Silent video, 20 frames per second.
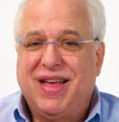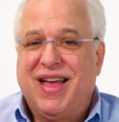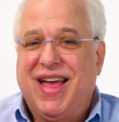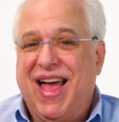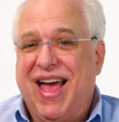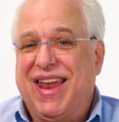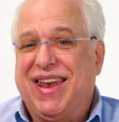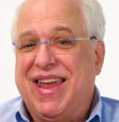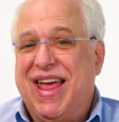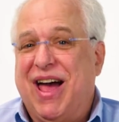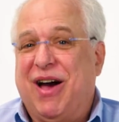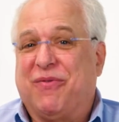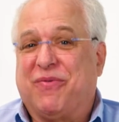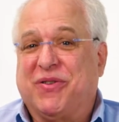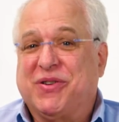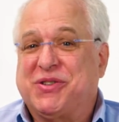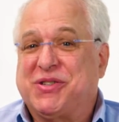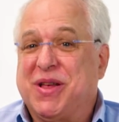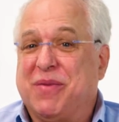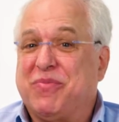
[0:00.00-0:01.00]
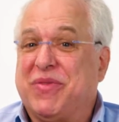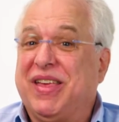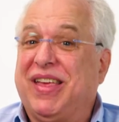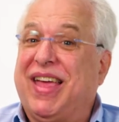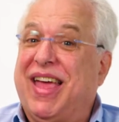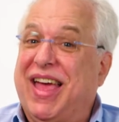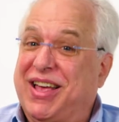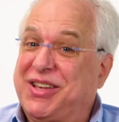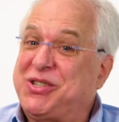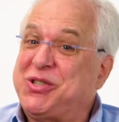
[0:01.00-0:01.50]
And now for something
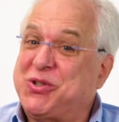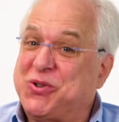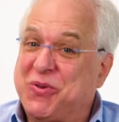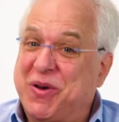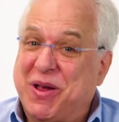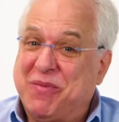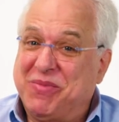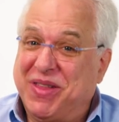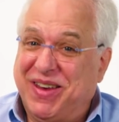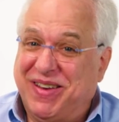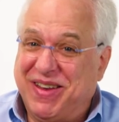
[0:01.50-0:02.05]
extremely